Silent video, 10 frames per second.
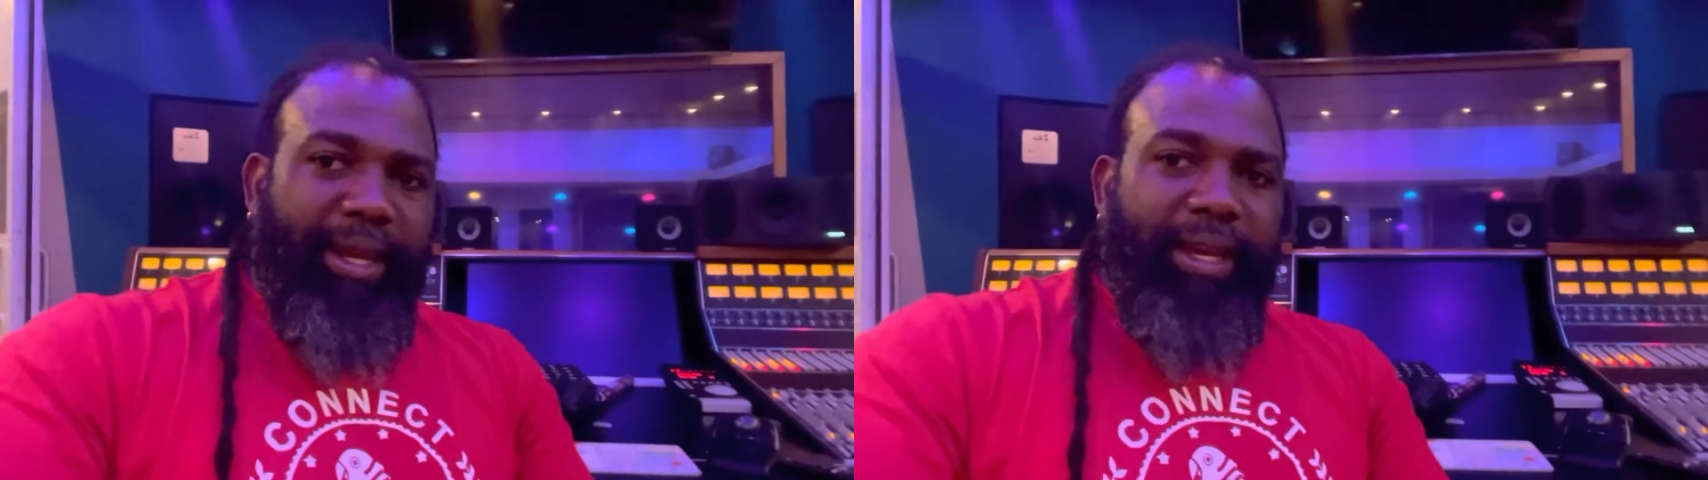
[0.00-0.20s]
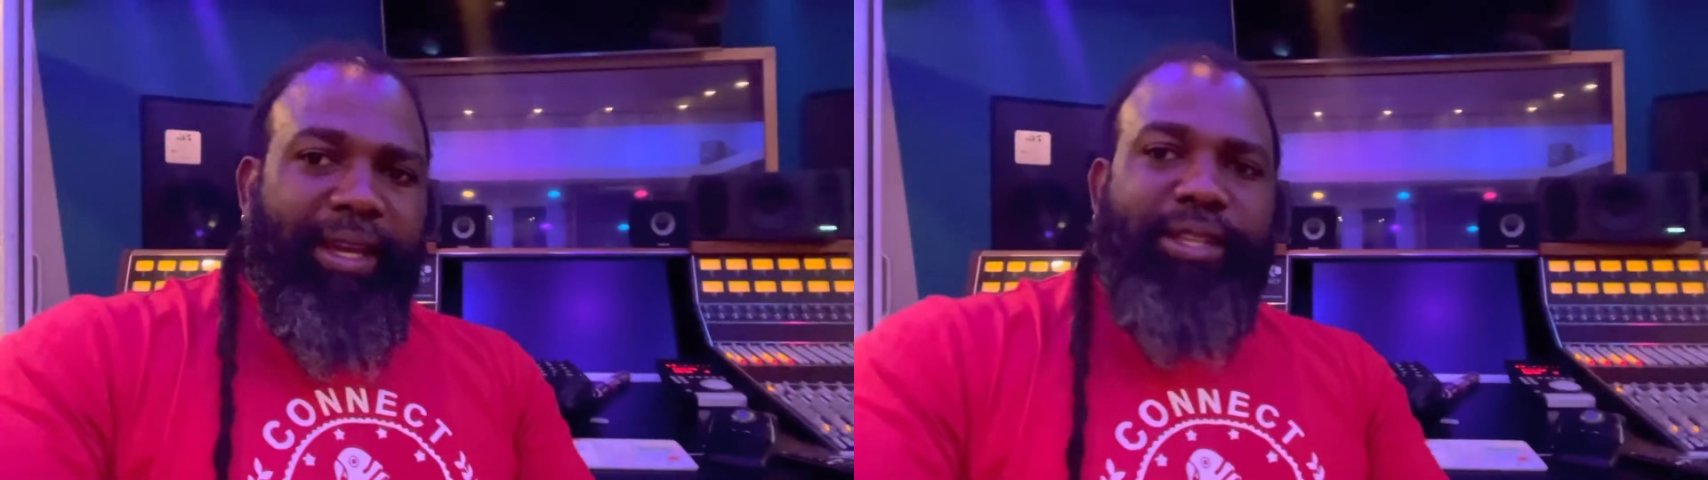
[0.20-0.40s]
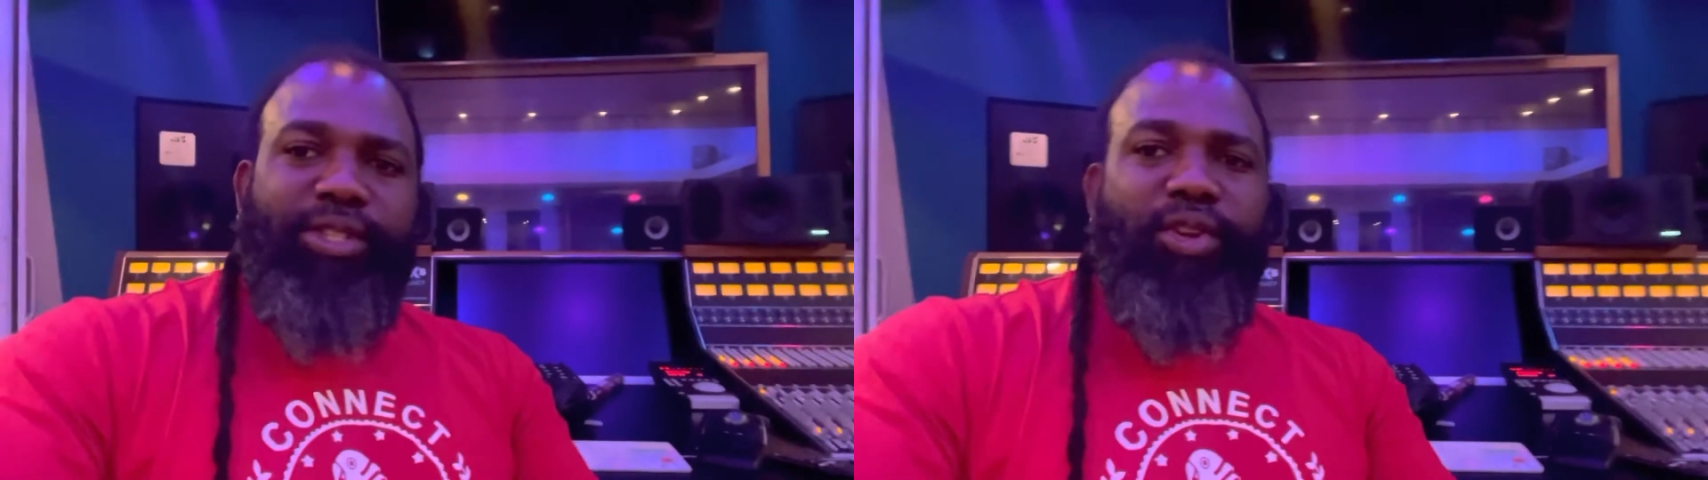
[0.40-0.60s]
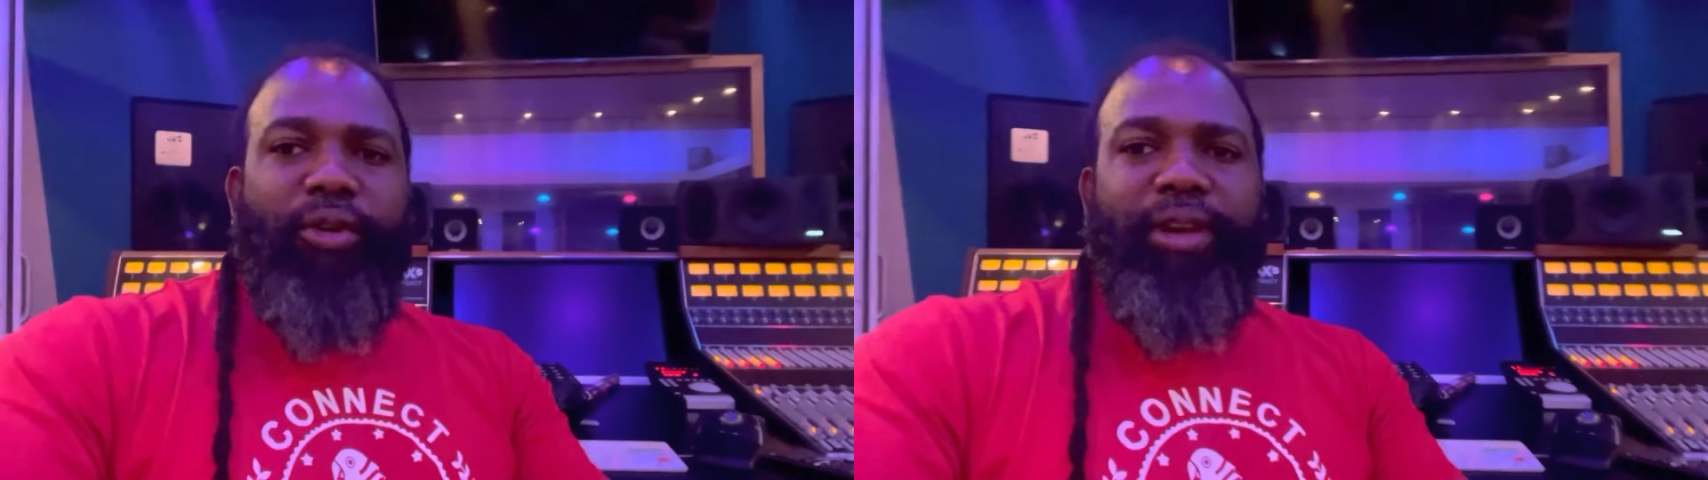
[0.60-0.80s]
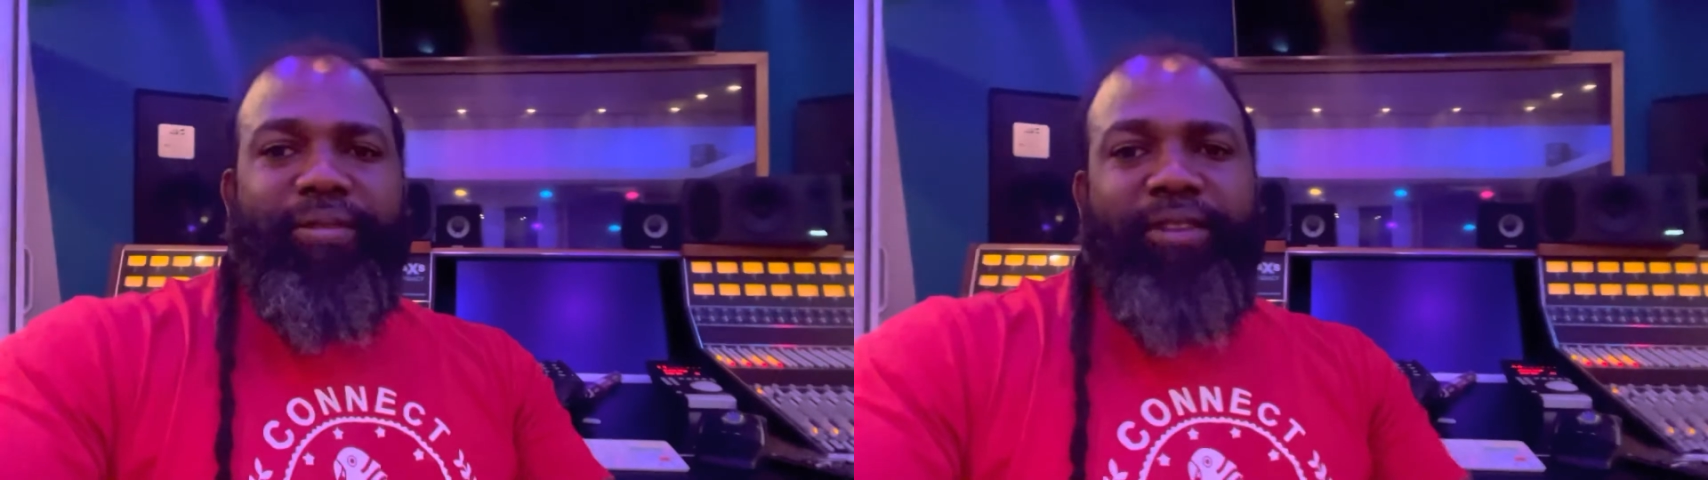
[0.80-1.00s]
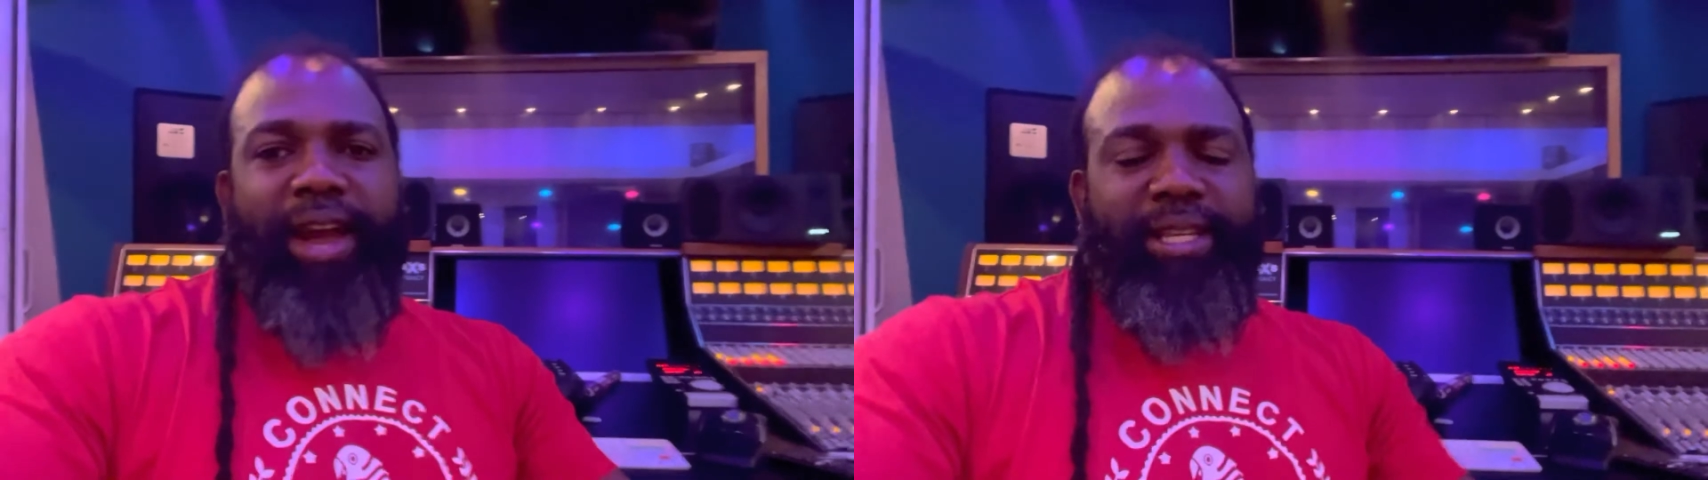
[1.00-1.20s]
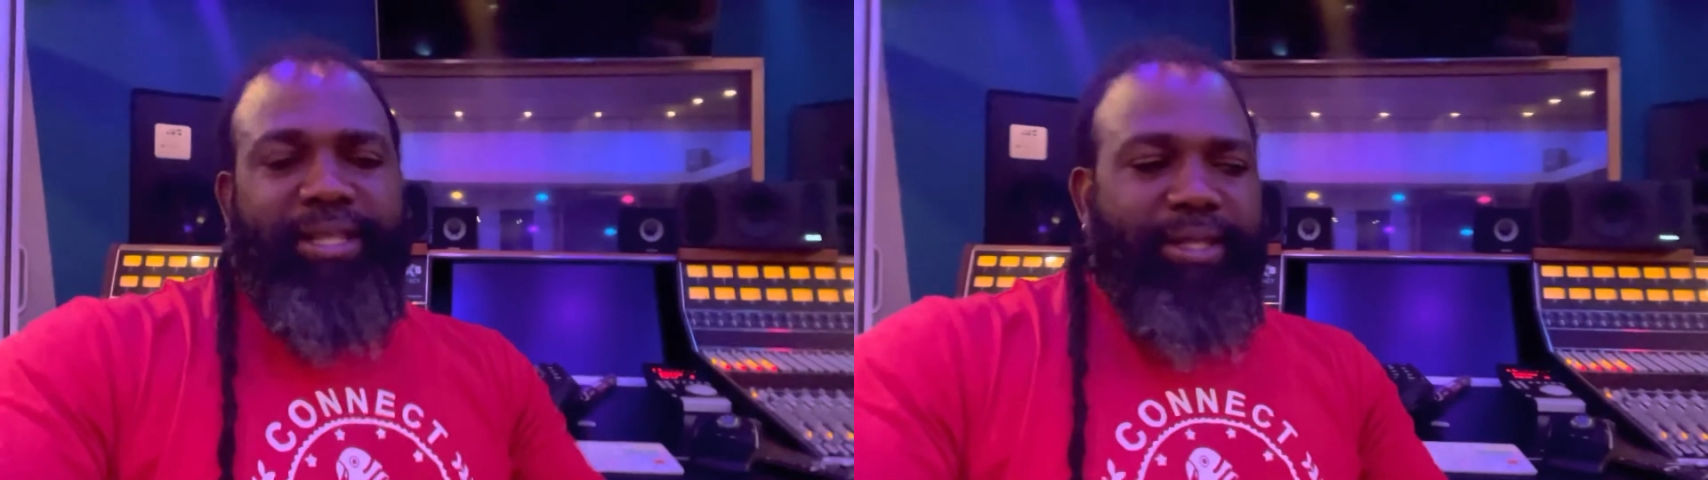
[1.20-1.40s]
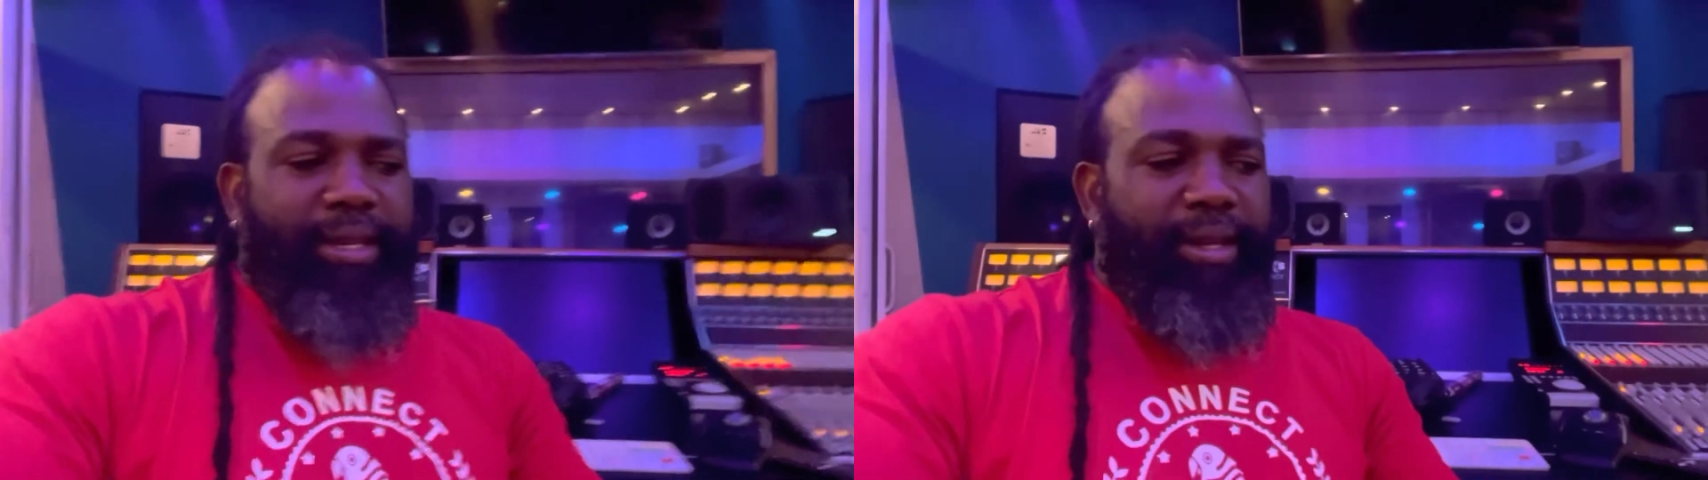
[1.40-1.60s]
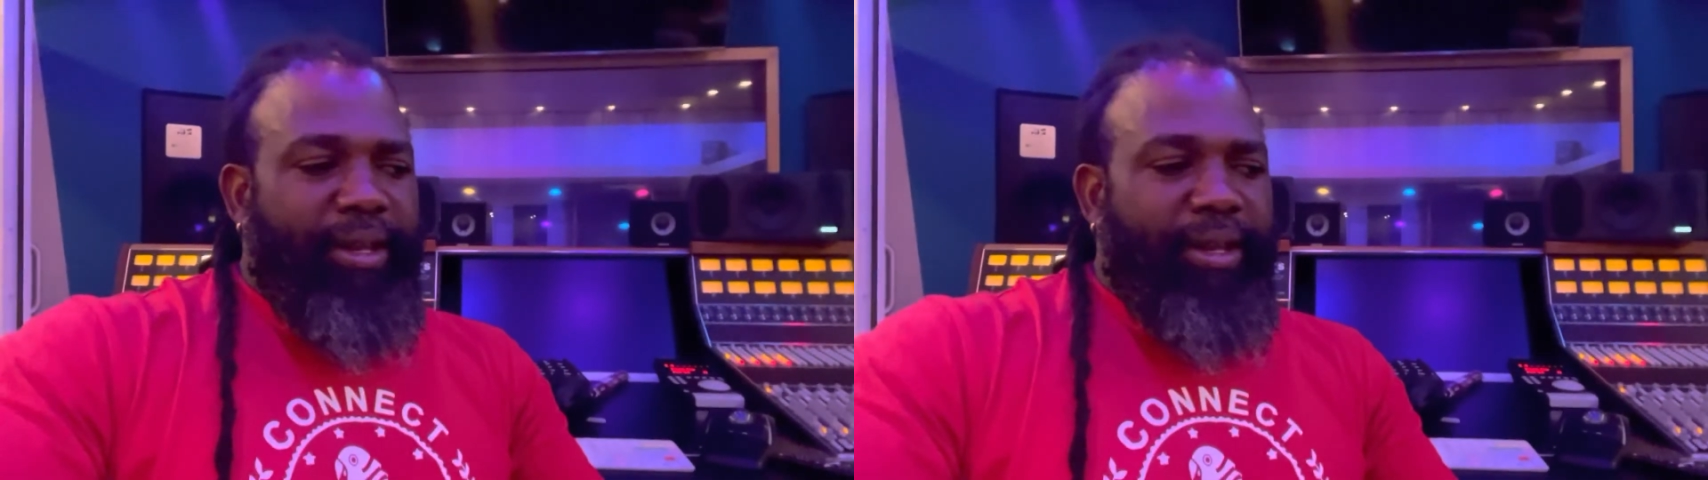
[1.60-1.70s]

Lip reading: In the story of Christ,